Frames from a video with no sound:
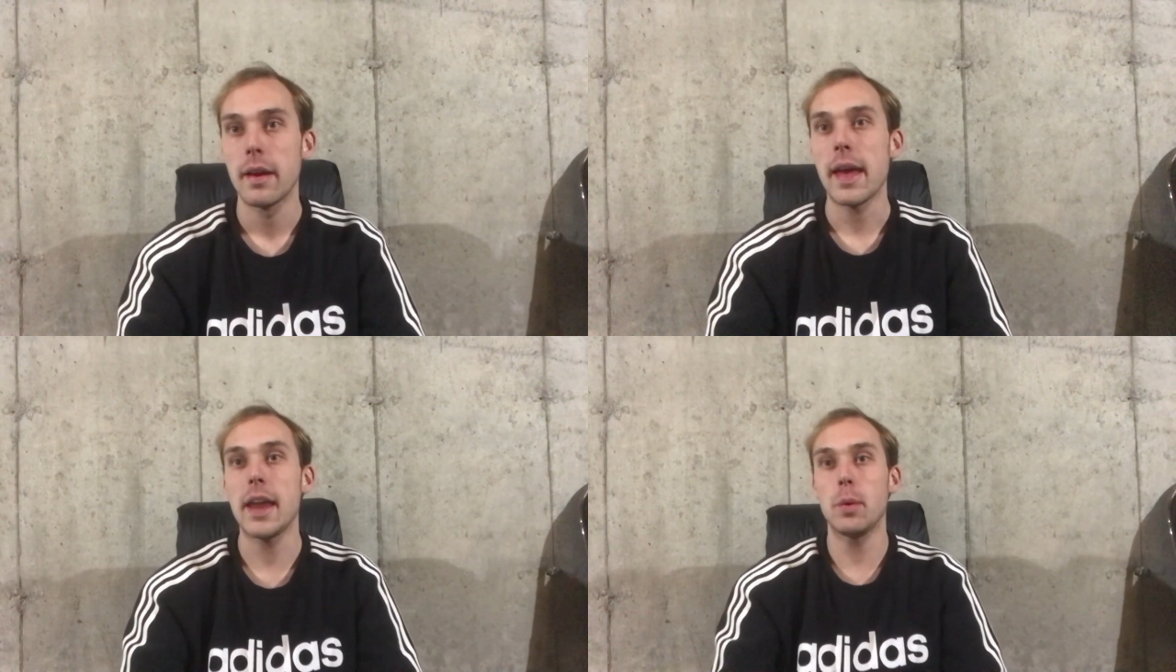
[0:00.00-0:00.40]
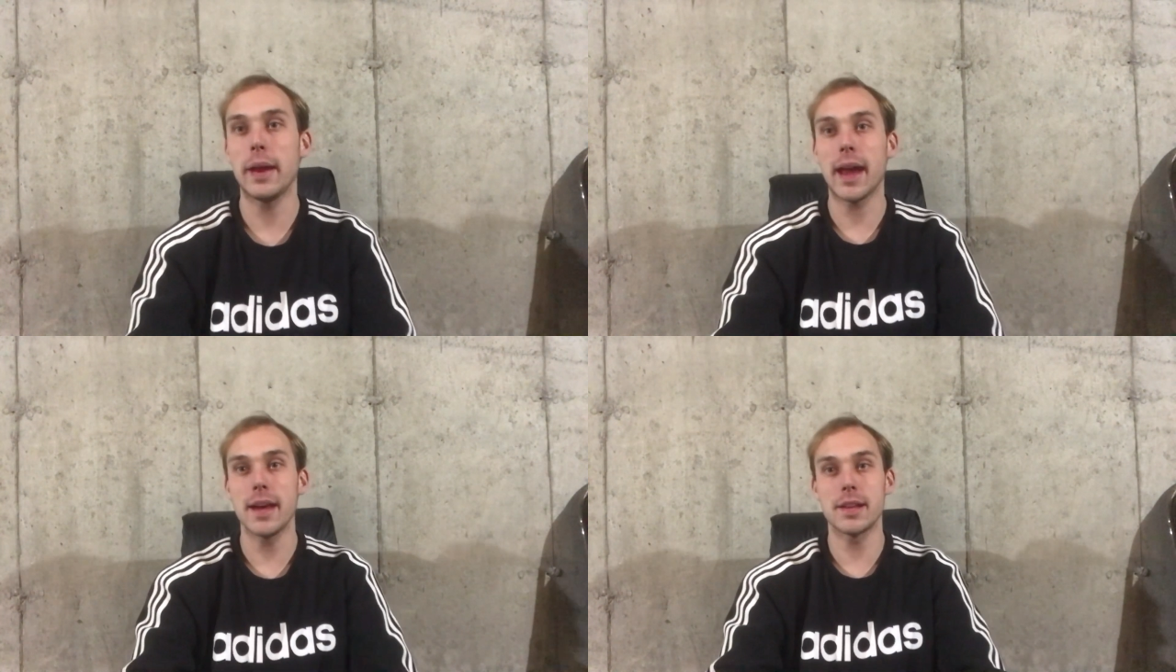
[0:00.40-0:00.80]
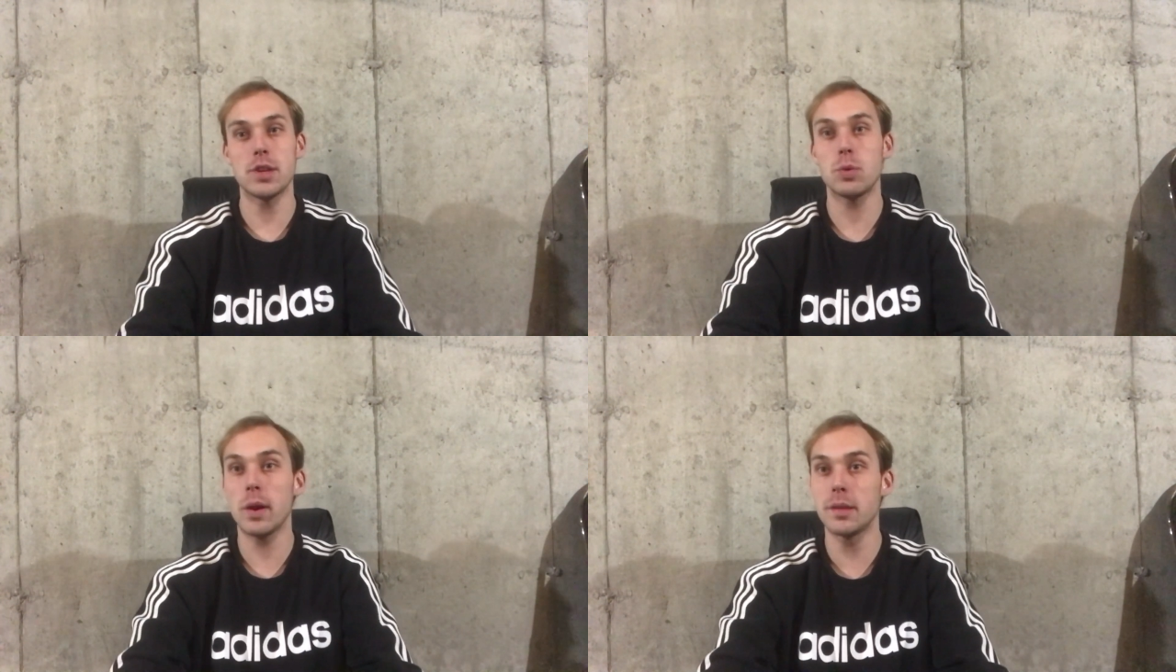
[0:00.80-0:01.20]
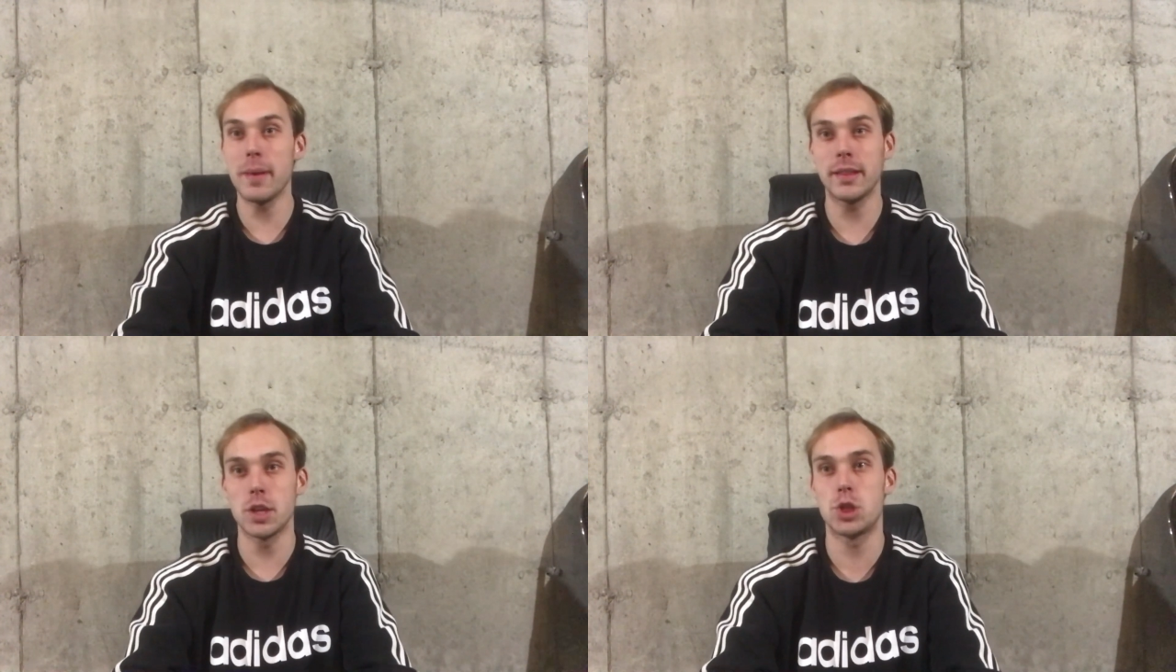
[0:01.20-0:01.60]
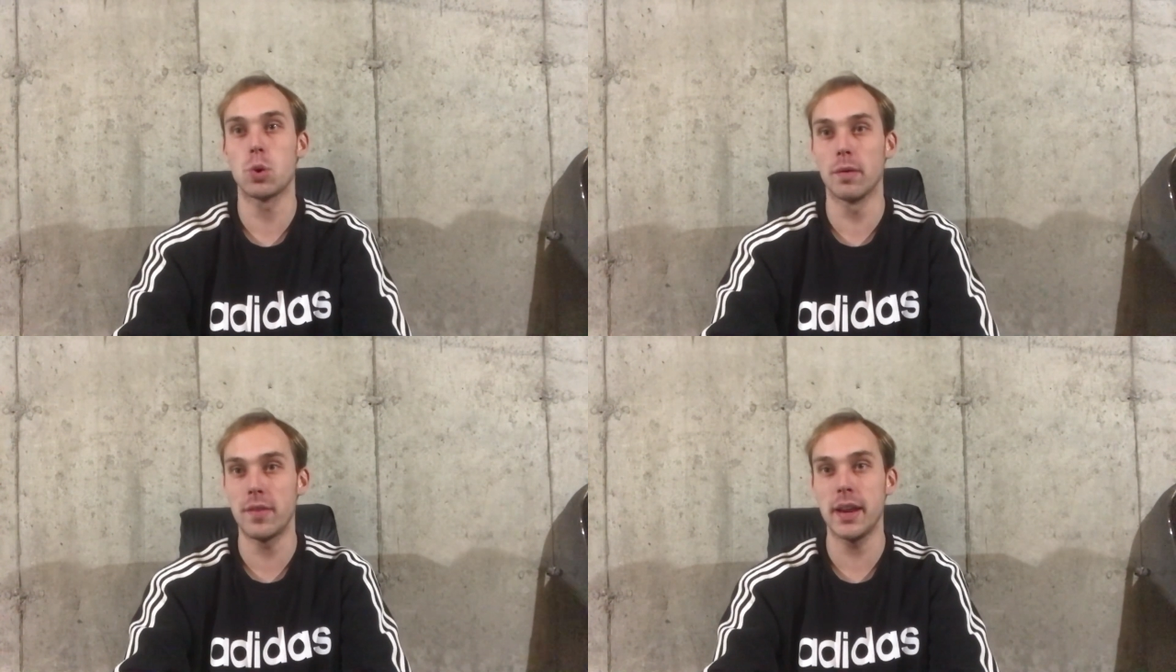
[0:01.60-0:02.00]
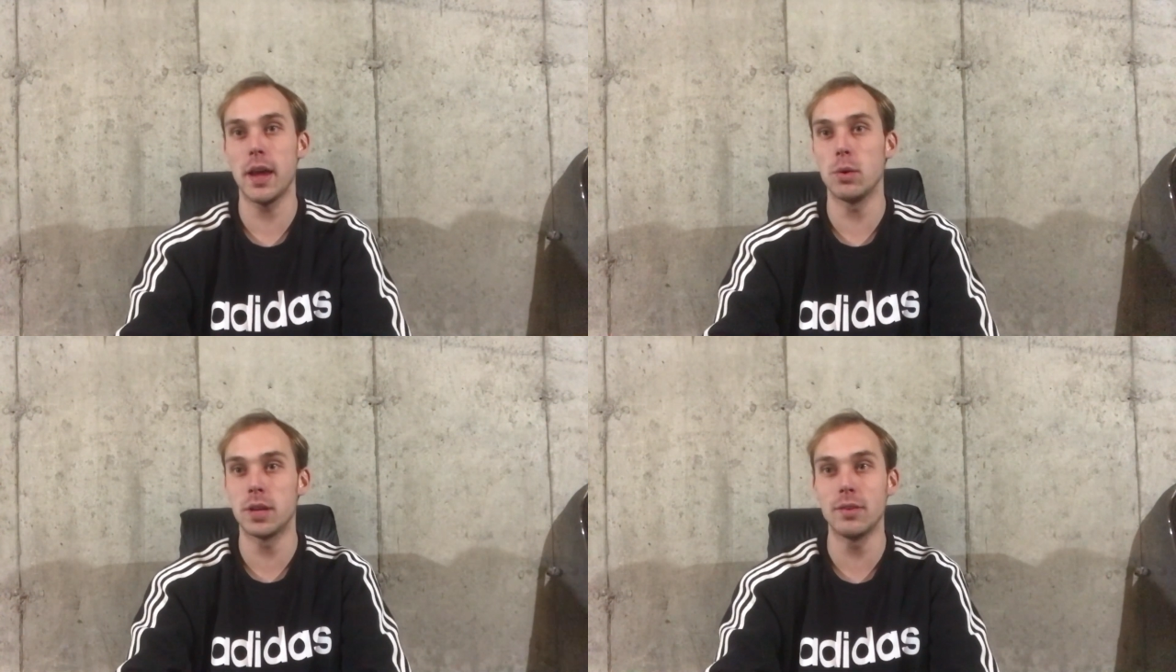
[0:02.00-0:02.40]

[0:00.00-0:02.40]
Anyway guys, I just wanted to make this short video to